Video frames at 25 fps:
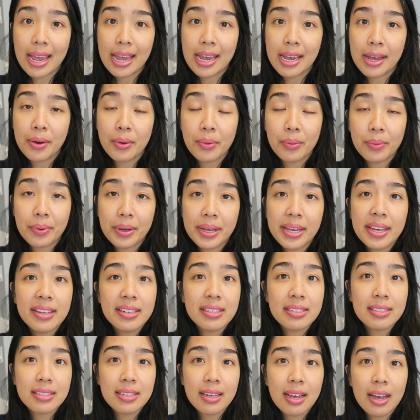8
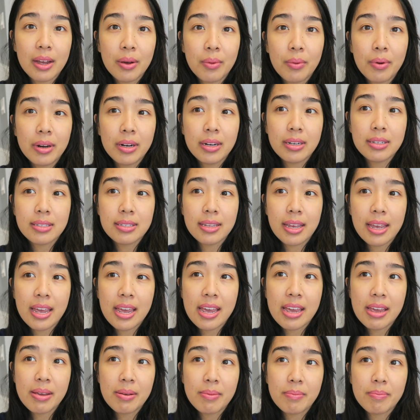weeks, I want to
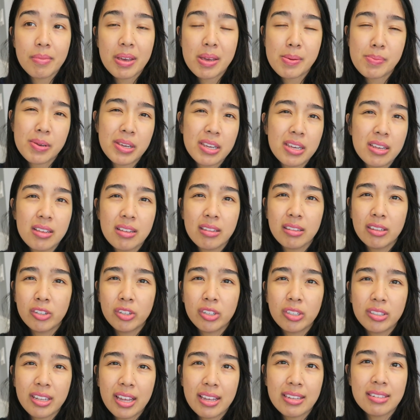say, maybe a
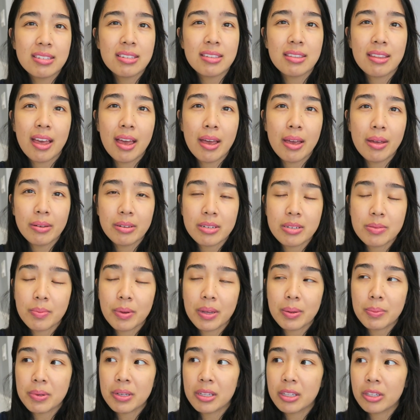little less than that,
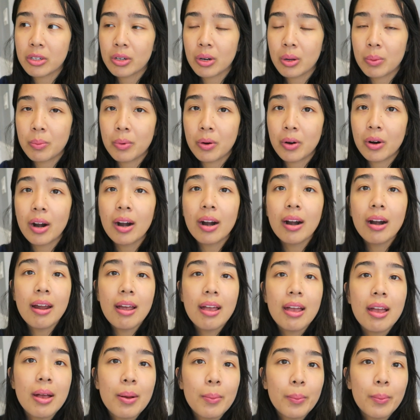maybe a little more,